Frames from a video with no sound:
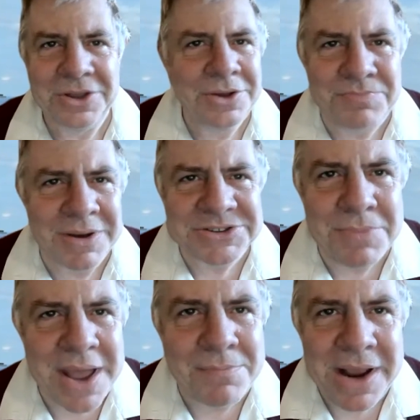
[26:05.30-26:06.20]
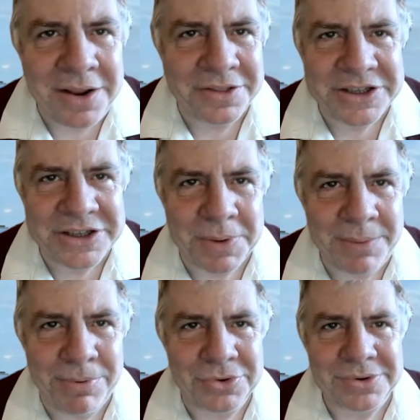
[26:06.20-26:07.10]
You must have met a million of these
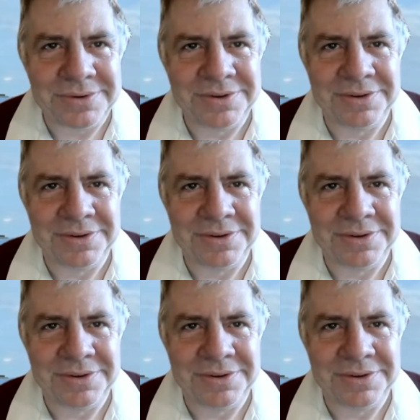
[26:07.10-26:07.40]
people.